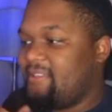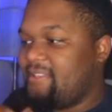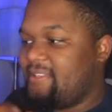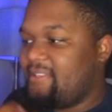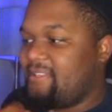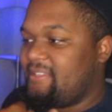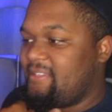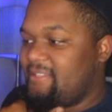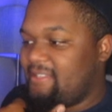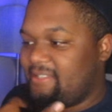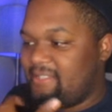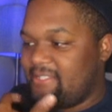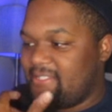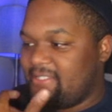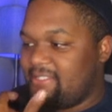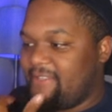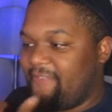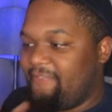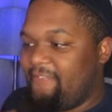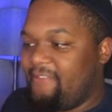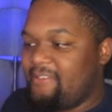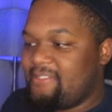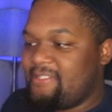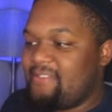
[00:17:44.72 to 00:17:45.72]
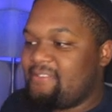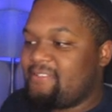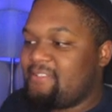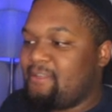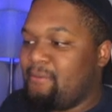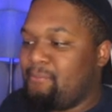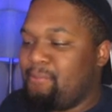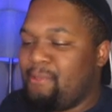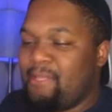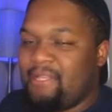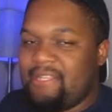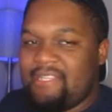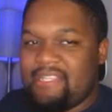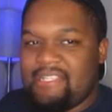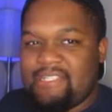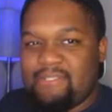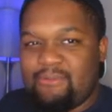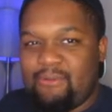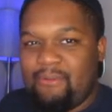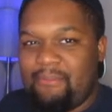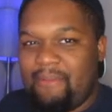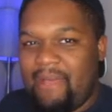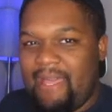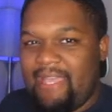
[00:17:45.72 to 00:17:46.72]
Because at first I was gonna play this
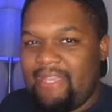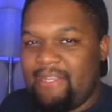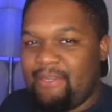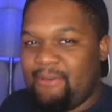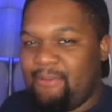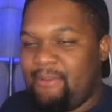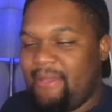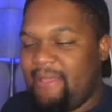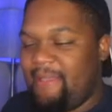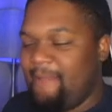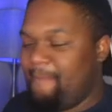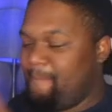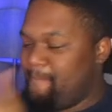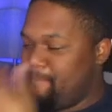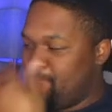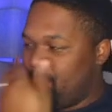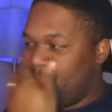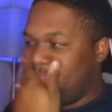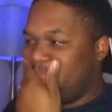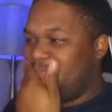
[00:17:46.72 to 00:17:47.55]
with my 808.